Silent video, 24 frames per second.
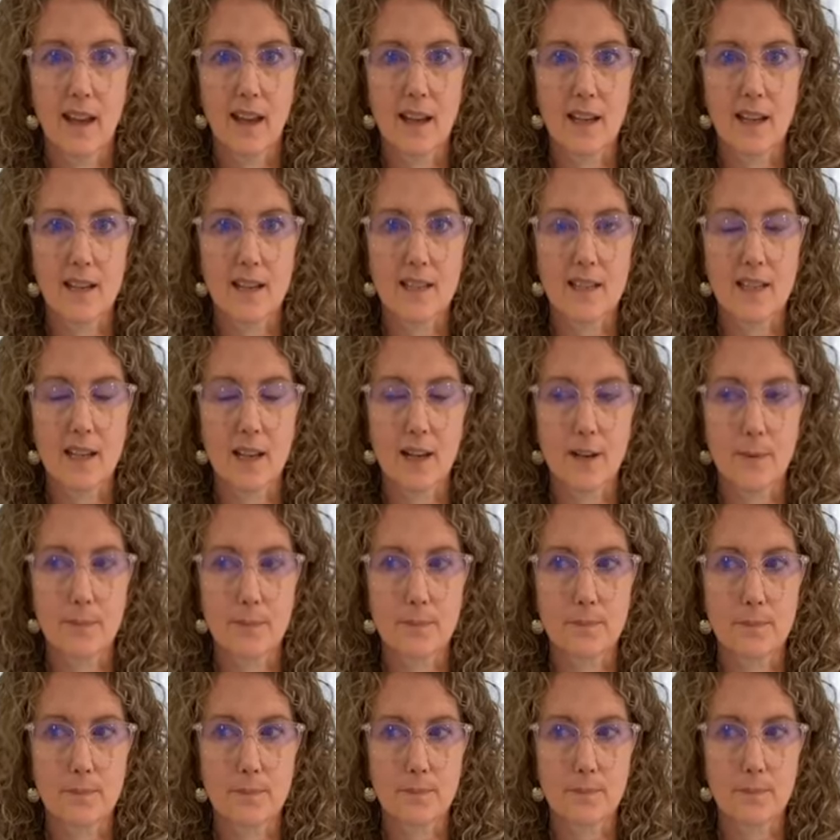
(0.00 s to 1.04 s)

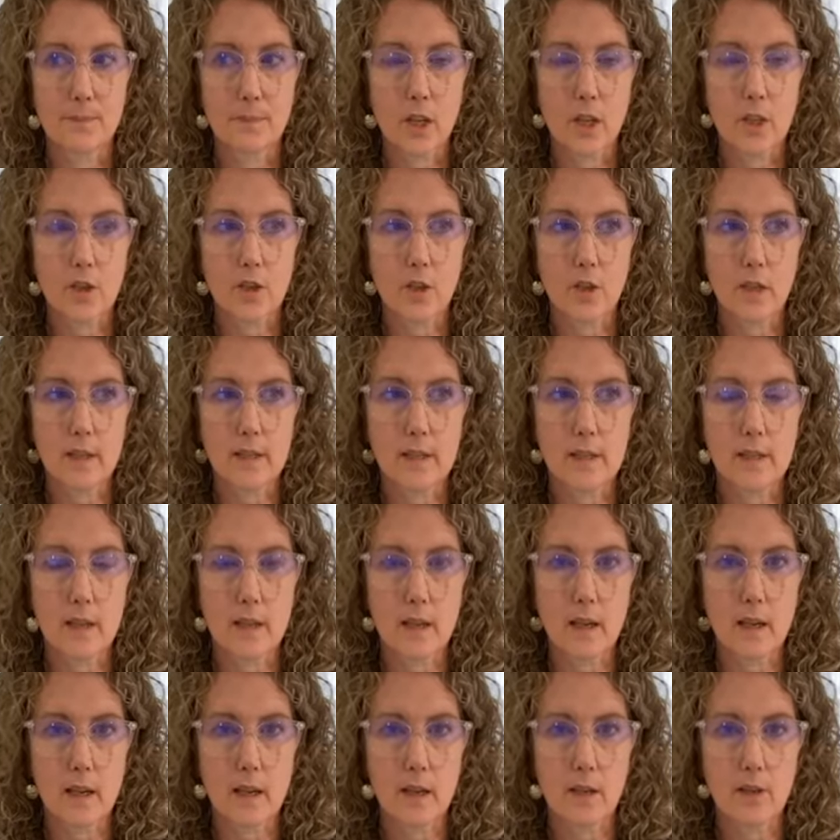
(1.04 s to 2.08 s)
And you can
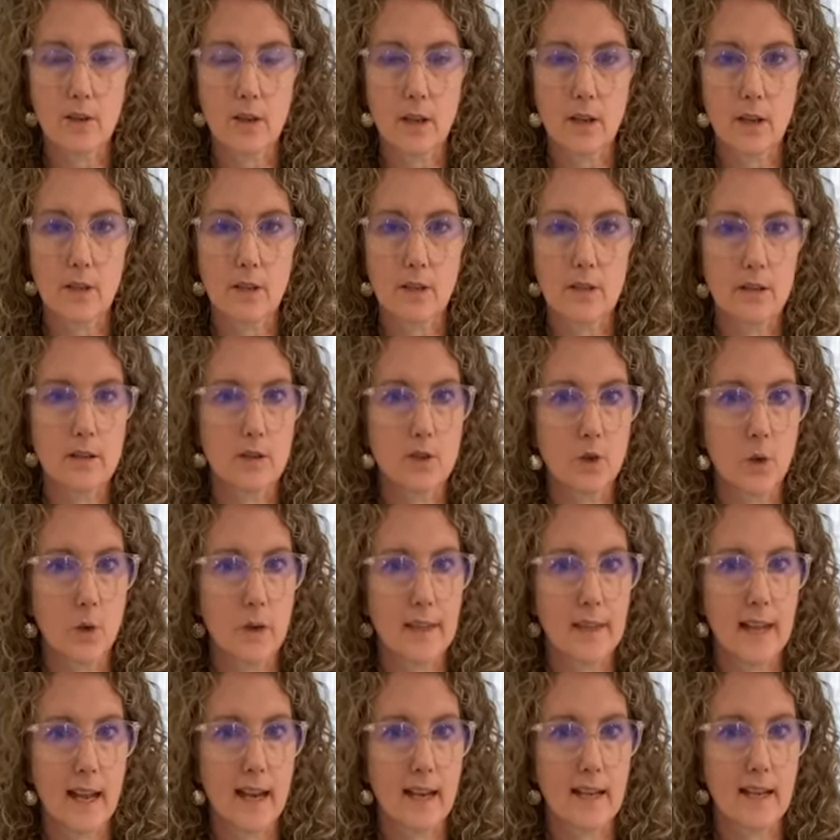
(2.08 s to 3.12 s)
see, you can
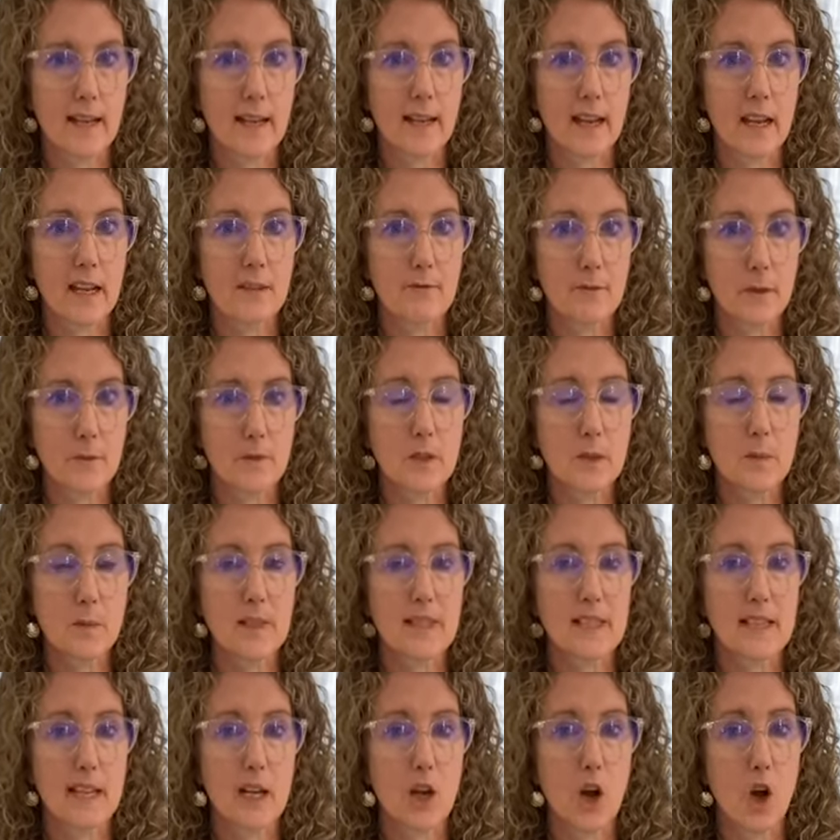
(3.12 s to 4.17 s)
join that and get
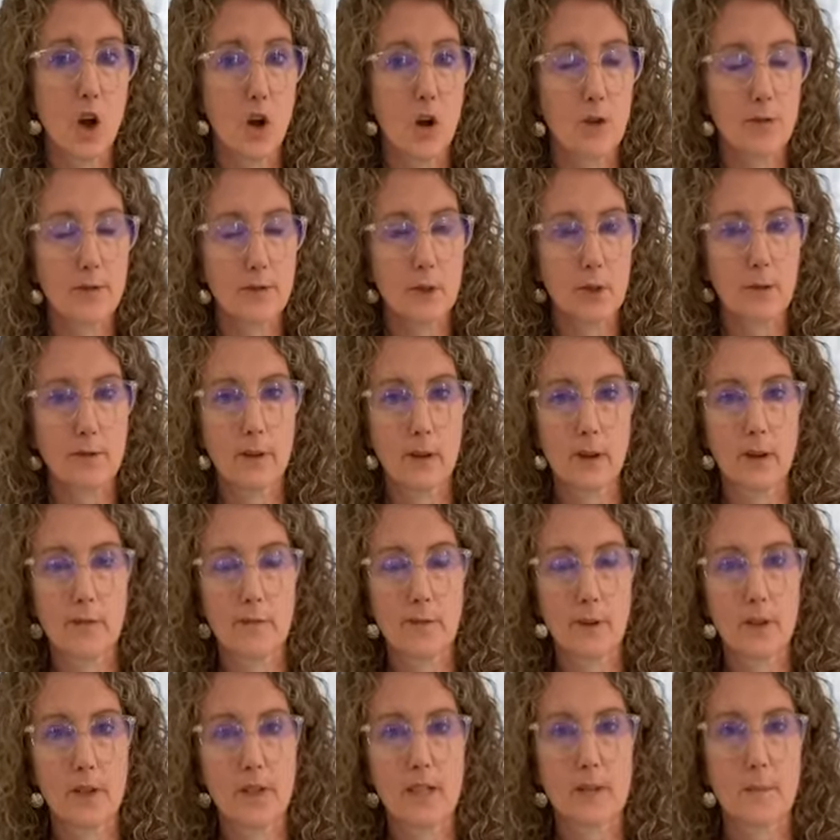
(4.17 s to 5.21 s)
50% off your very
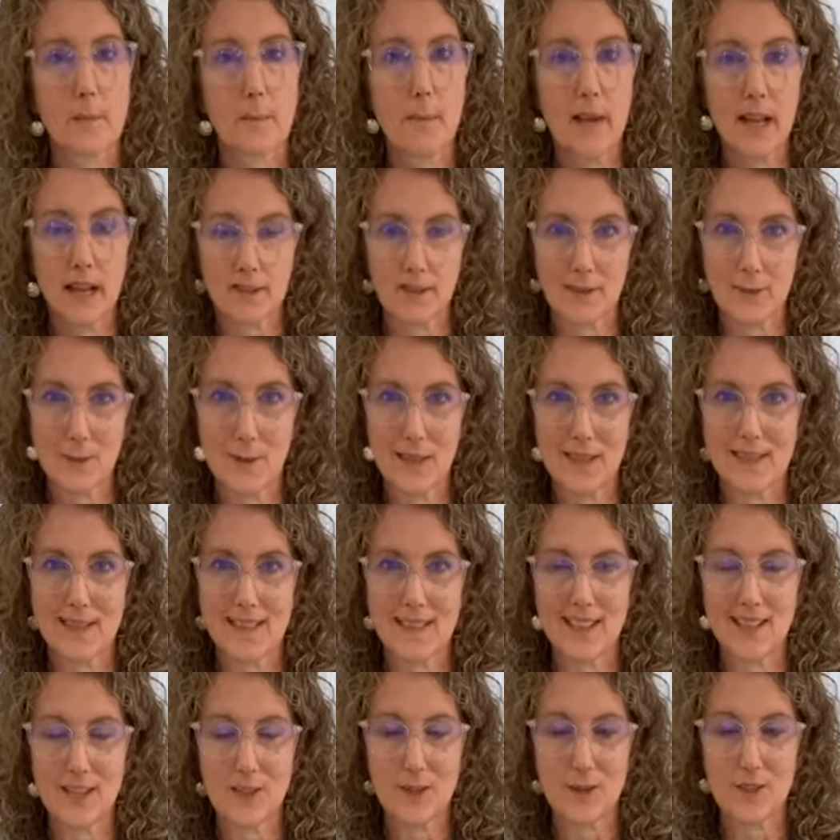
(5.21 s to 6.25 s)
first month with
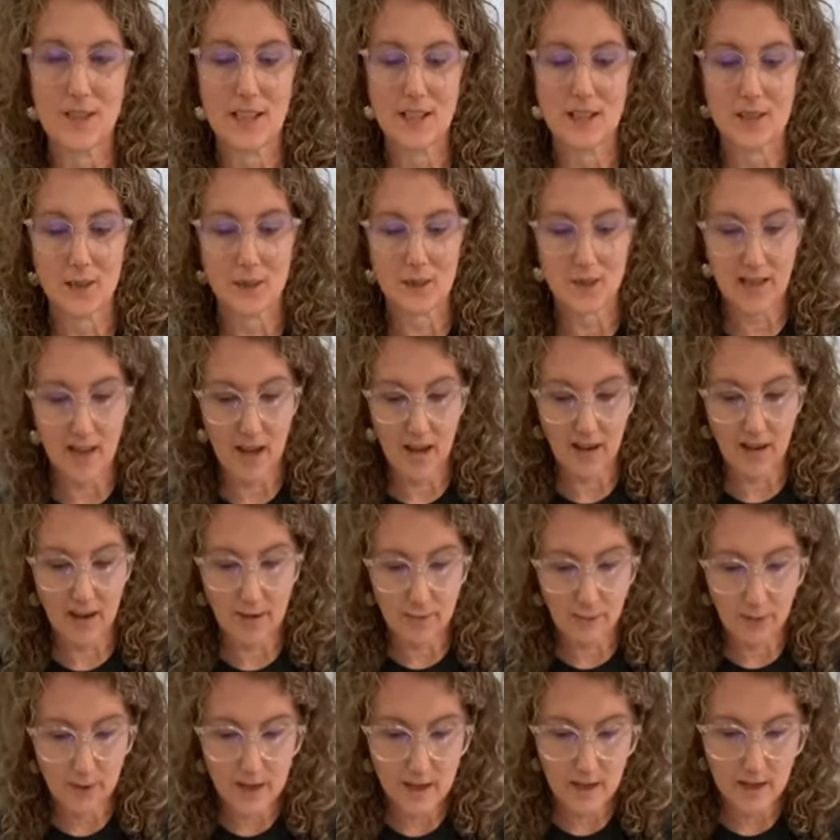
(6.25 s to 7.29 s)
Essential Stencils. Now,
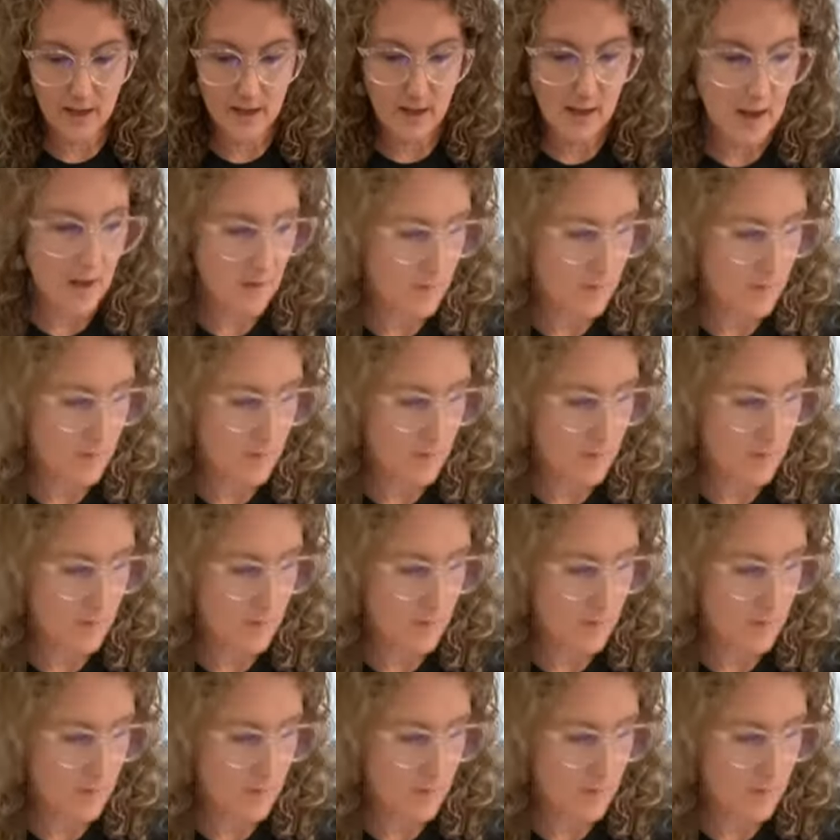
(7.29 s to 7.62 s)
every